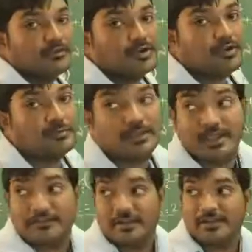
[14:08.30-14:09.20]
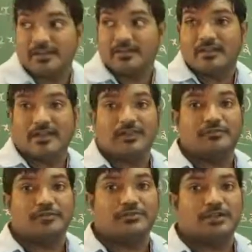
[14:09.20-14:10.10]
you will not be having any
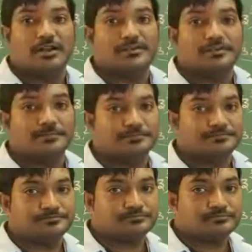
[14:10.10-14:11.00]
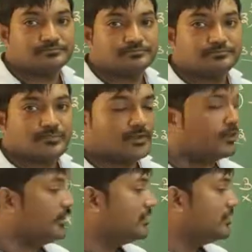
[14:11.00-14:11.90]
confusion later.
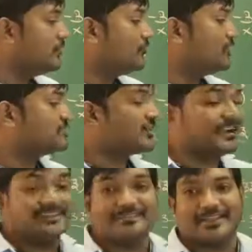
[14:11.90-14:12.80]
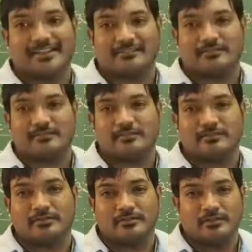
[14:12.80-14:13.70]
Got it? First write the signs.
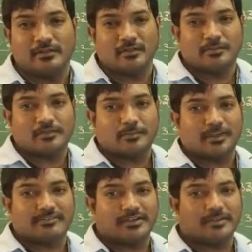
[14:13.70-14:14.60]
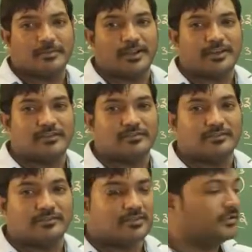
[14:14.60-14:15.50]
So plus into minus
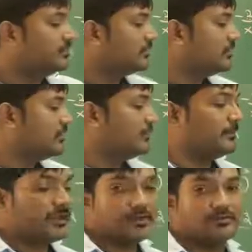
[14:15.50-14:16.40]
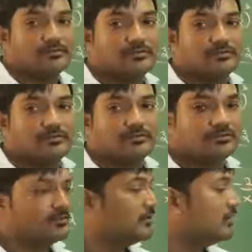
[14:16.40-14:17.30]
is minus.
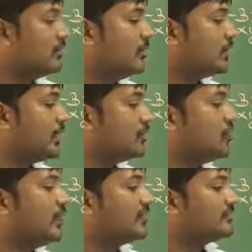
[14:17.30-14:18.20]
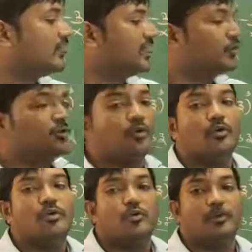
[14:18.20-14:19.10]
Okay, 2xy
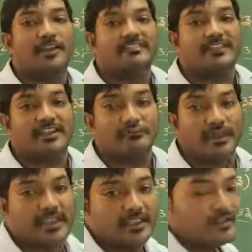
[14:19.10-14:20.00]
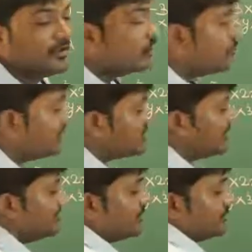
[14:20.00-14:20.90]
into 2 by 3y, which
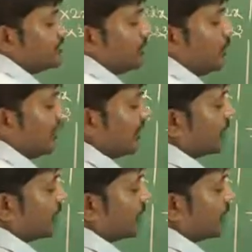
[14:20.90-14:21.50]
is 2